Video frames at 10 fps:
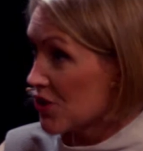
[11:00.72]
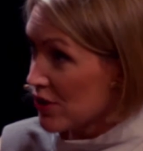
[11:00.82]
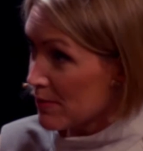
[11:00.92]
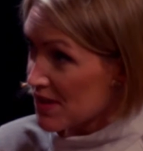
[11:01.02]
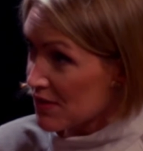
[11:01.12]

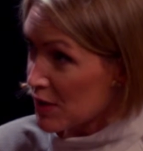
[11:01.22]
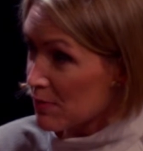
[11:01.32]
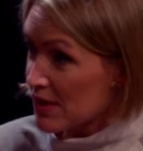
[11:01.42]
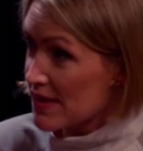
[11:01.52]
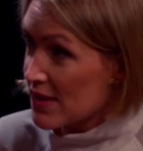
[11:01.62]
treatments are very
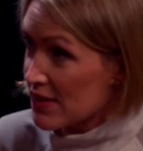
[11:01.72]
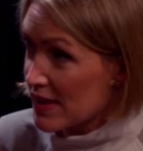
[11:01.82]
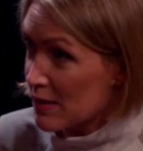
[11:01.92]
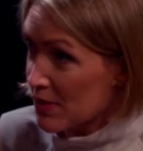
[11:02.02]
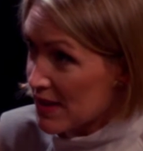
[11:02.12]
personal to
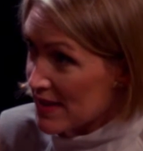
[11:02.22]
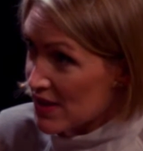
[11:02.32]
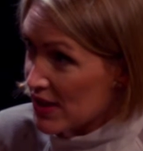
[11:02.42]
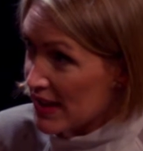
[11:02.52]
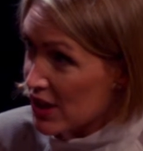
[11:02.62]
that person's
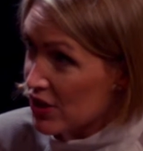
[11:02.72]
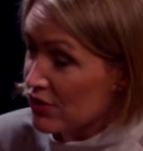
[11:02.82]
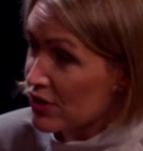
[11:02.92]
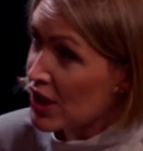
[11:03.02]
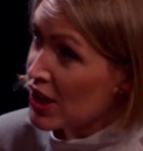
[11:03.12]
genetic code.